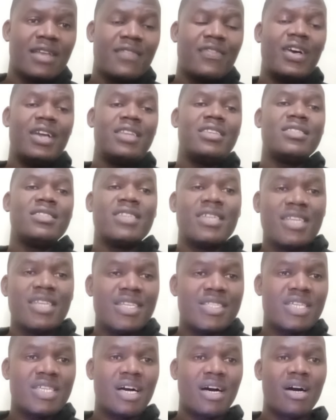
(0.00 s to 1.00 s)
That is the
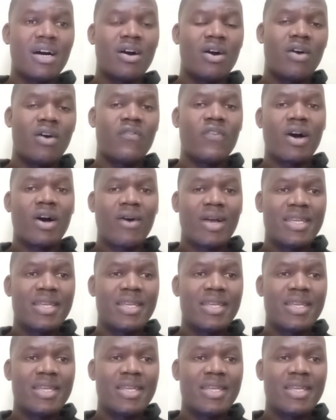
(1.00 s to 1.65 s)
nature of our